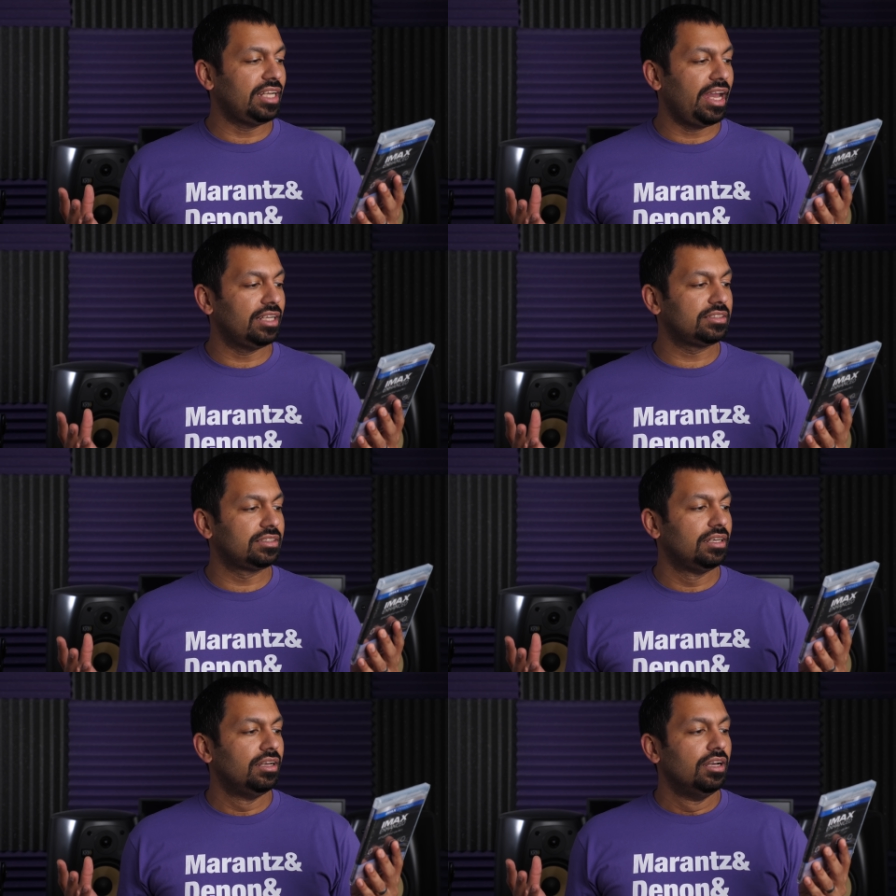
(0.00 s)

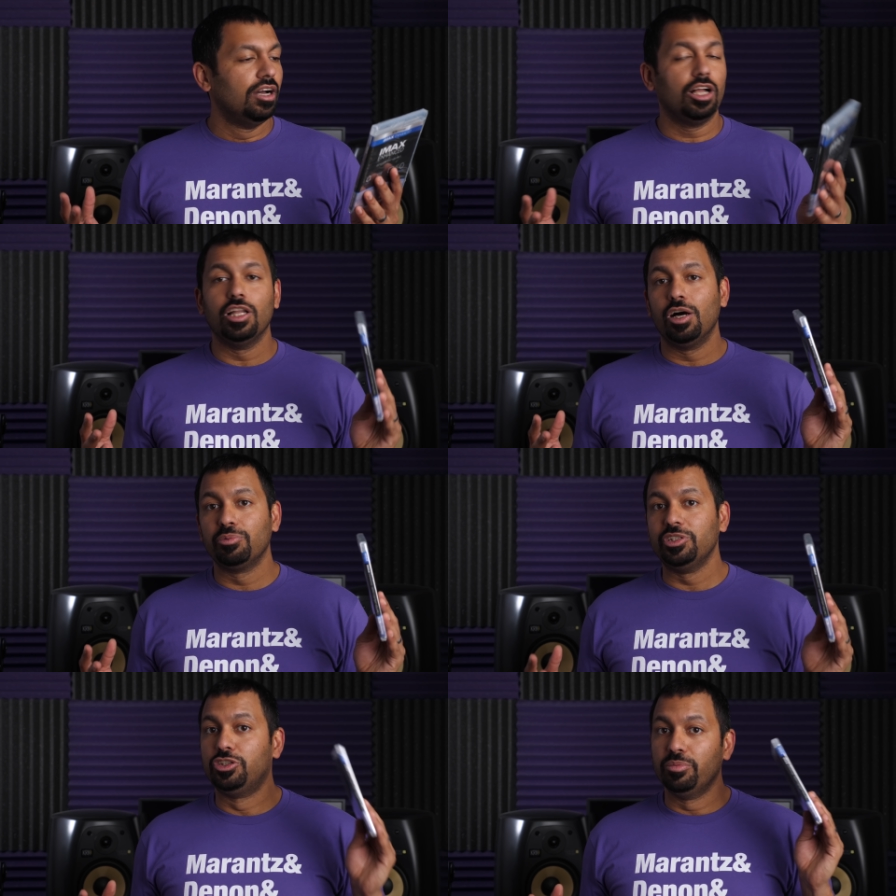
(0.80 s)
Enhanced,
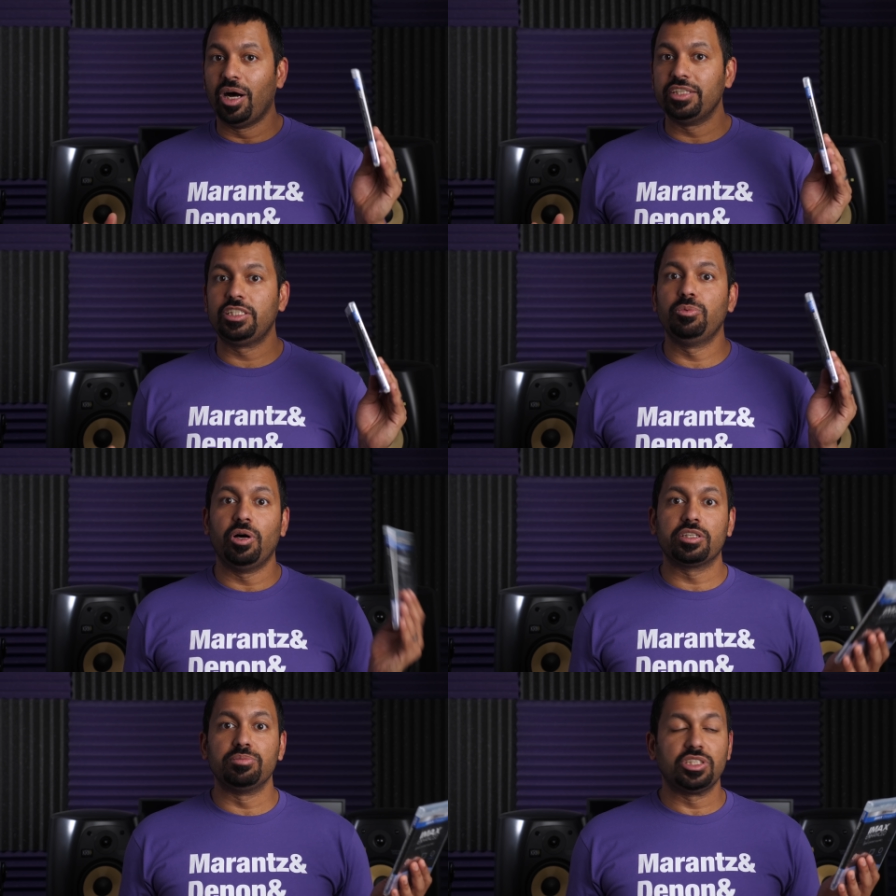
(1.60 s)
along with Jumanji
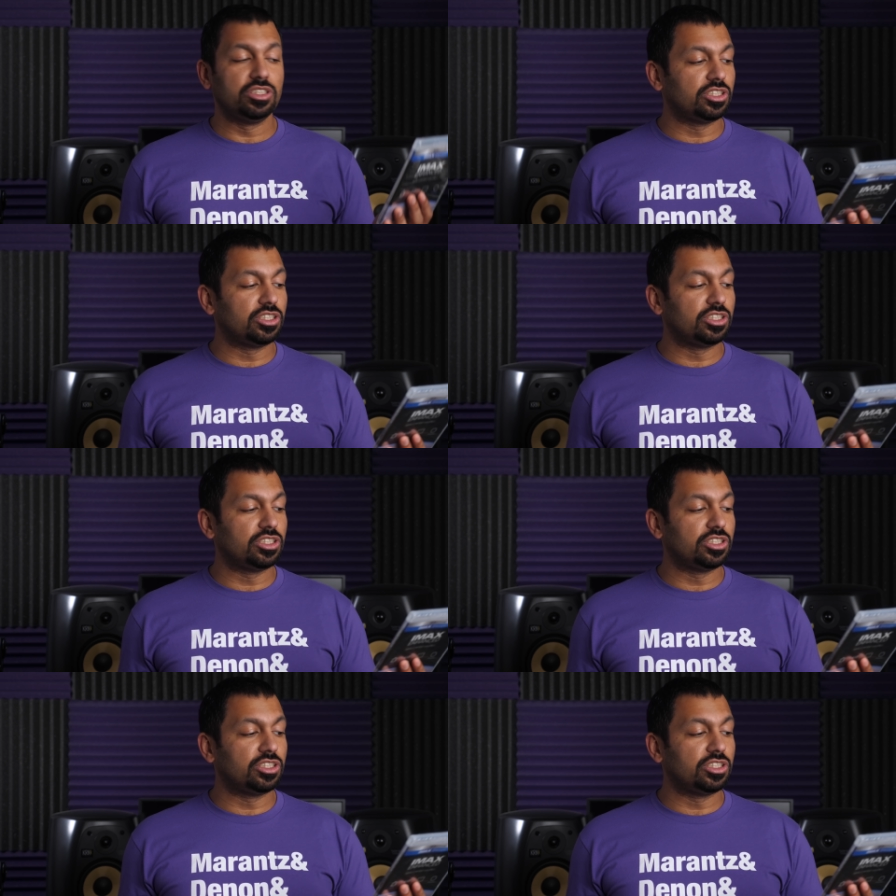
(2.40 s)
Welcome to the